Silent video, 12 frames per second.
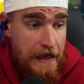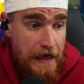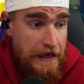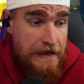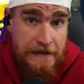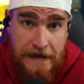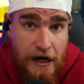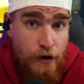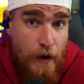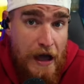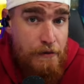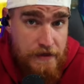and get
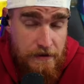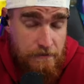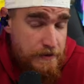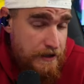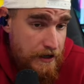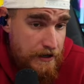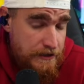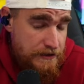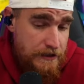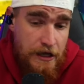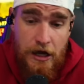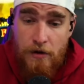away with it.
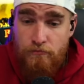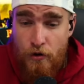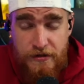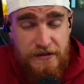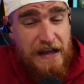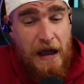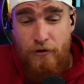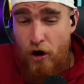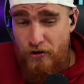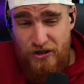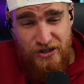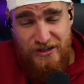Because most of the time,
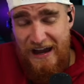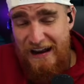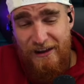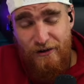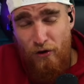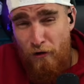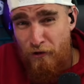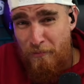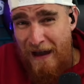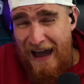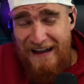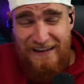coaches just kind of let it roll off their
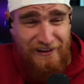back.